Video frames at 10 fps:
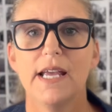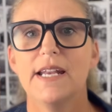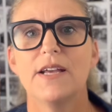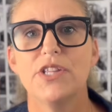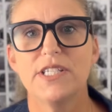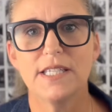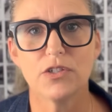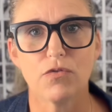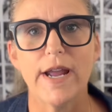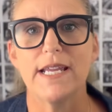Now, this is
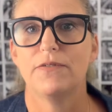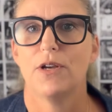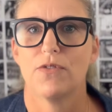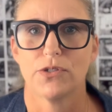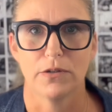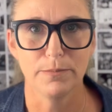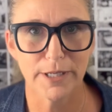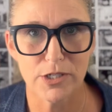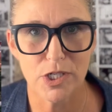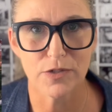great if you have those old
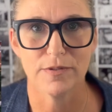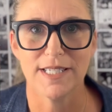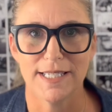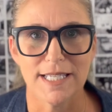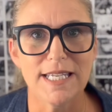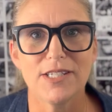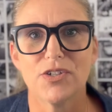pictures from the 60s